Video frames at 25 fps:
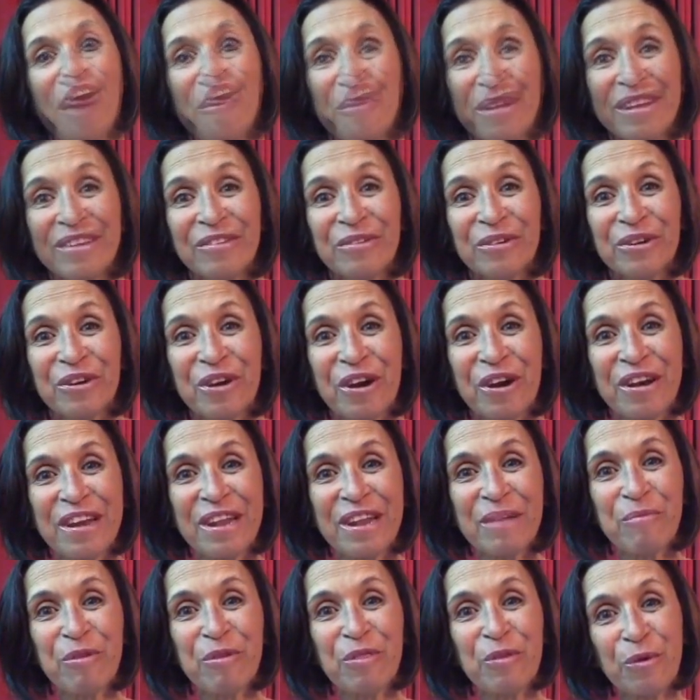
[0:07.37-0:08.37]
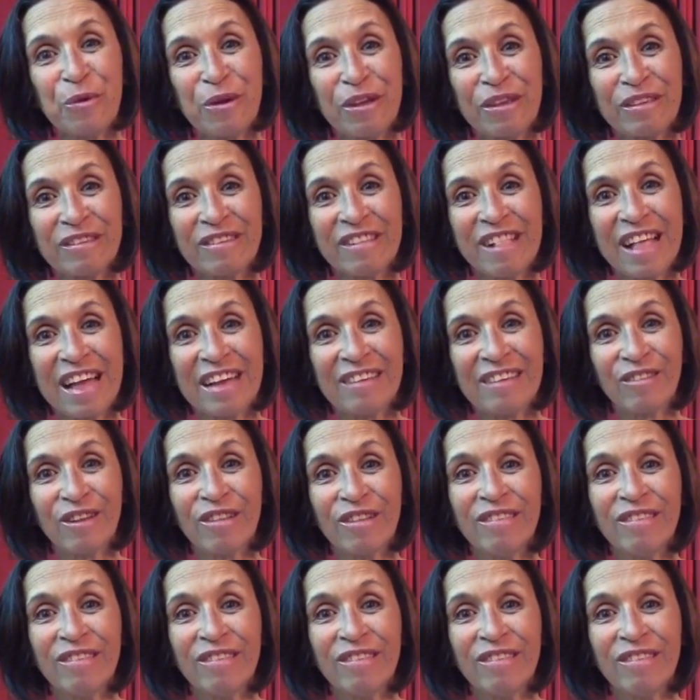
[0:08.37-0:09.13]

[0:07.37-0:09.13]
I went to a gardening with oils class